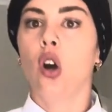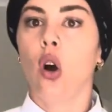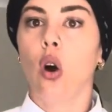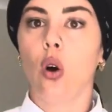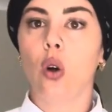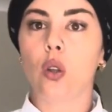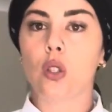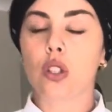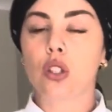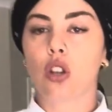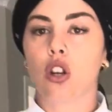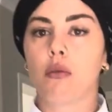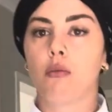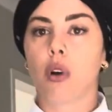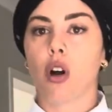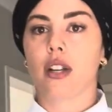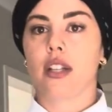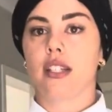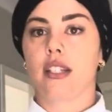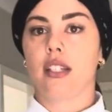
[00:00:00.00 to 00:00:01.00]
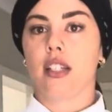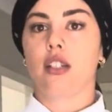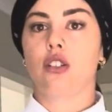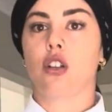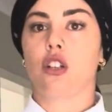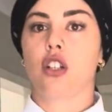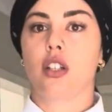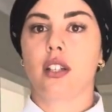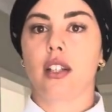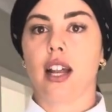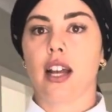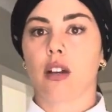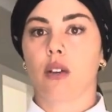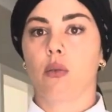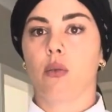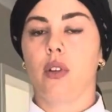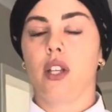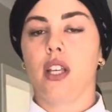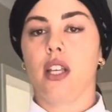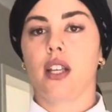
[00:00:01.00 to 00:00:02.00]
also modesty. So just like
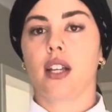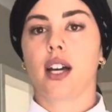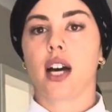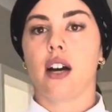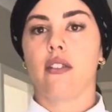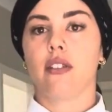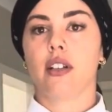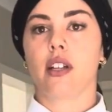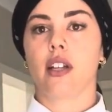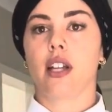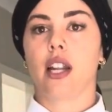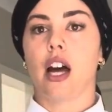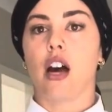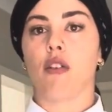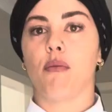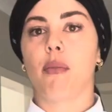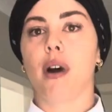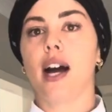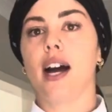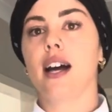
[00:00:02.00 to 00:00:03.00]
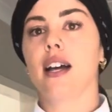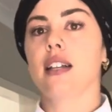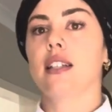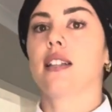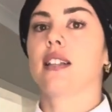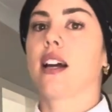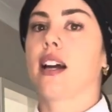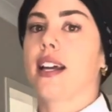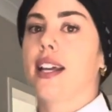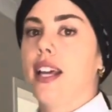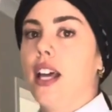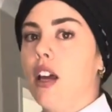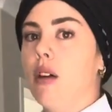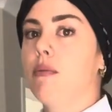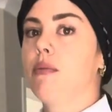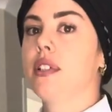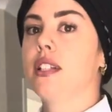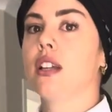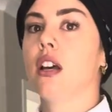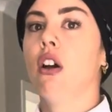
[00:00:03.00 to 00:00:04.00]
we covered our bust, our
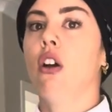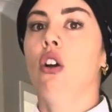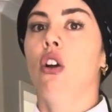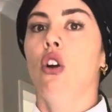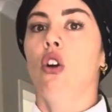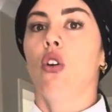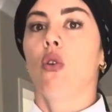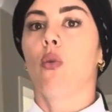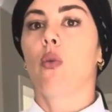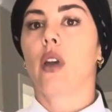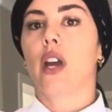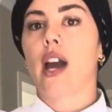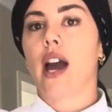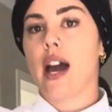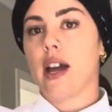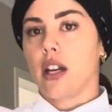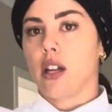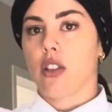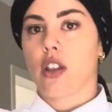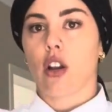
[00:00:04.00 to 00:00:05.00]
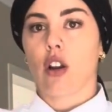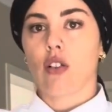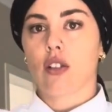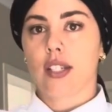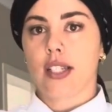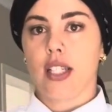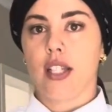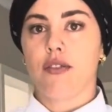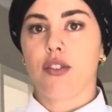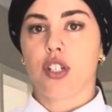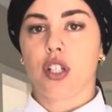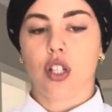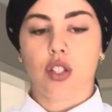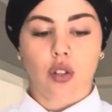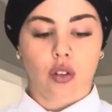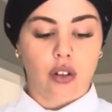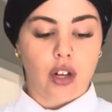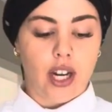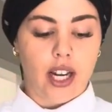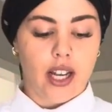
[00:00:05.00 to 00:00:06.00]
hips, and the long sleeve shirts
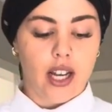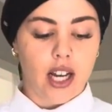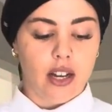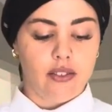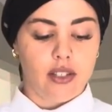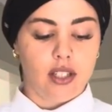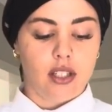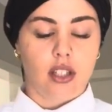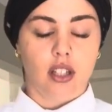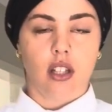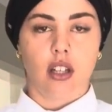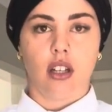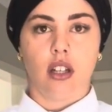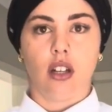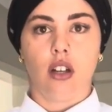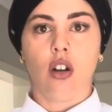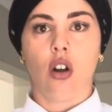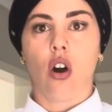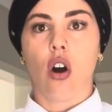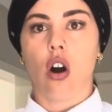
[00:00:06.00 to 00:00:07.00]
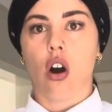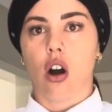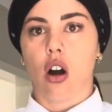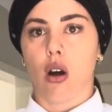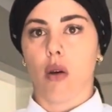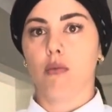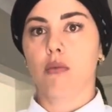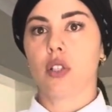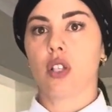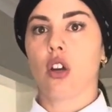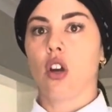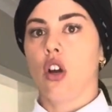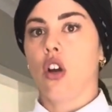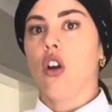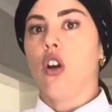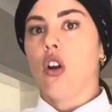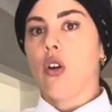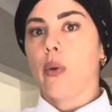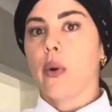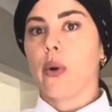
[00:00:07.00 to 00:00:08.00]
already covers the arms, we're